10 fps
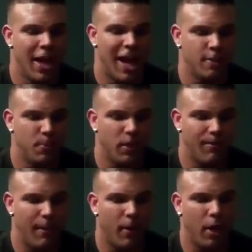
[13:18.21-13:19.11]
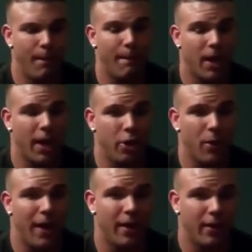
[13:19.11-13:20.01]
I was putting in my body, but I knew
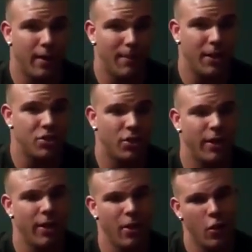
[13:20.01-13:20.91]
how to administer it.